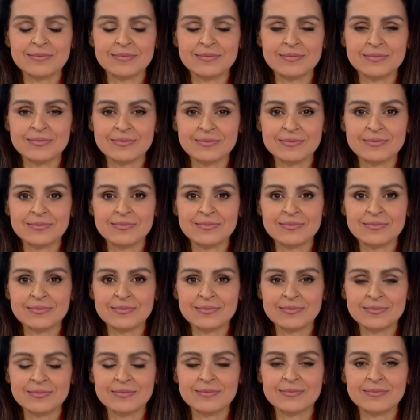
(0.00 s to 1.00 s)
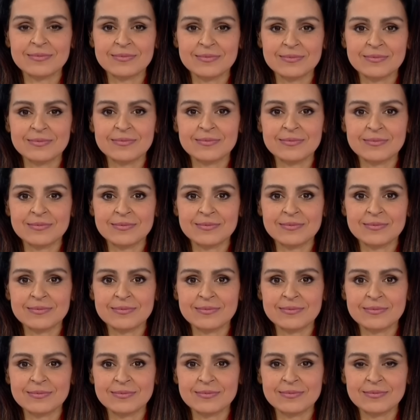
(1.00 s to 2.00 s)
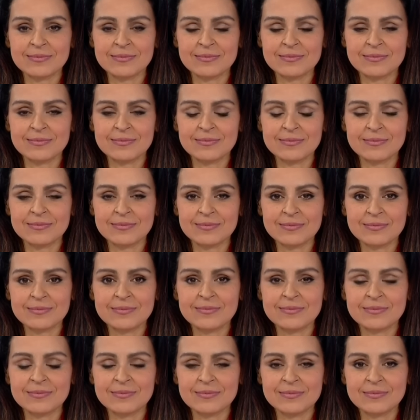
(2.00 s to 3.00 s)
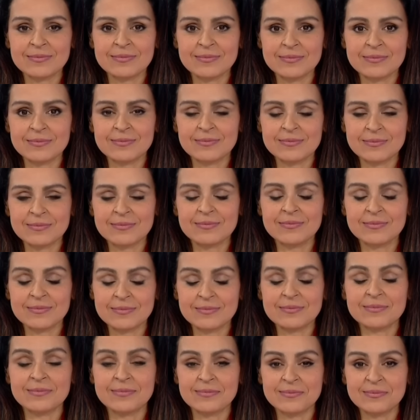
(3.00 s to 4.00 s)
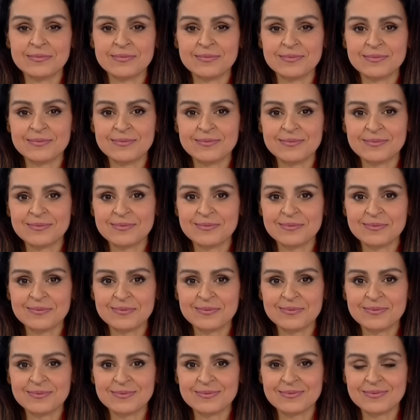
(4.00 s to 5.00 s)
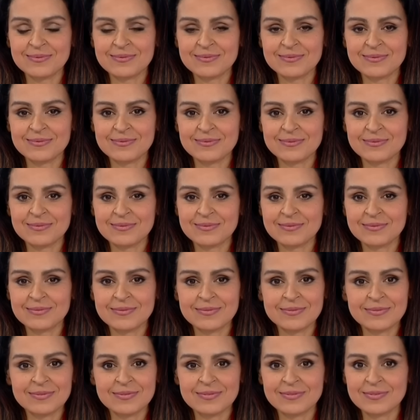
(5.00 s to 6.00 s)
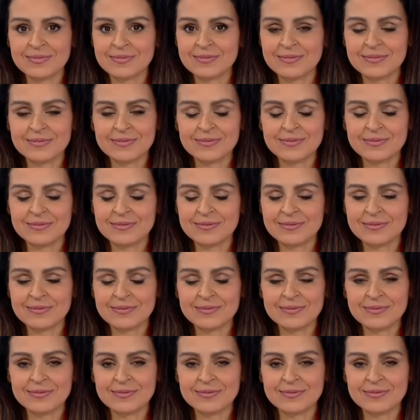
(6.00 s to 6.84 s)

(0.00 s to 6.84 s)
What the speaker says: No words are spoken by the person on screen.